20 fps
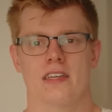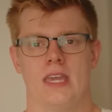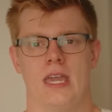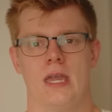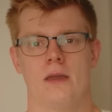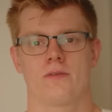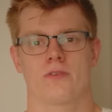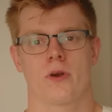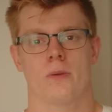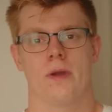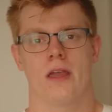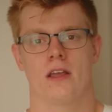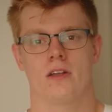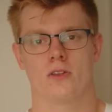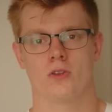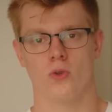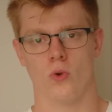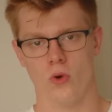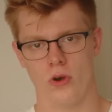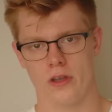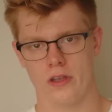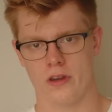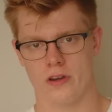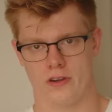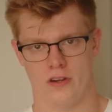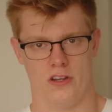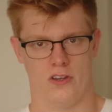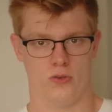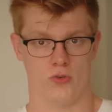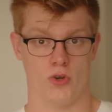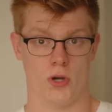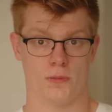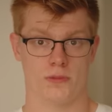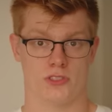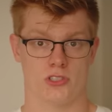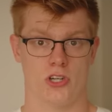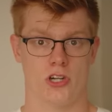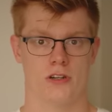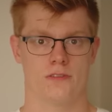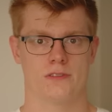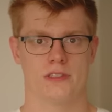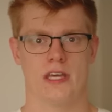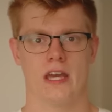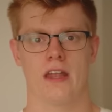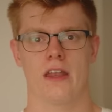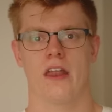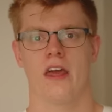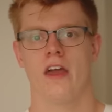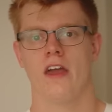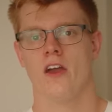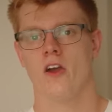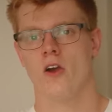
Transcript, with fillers: came from a lawyer who observed that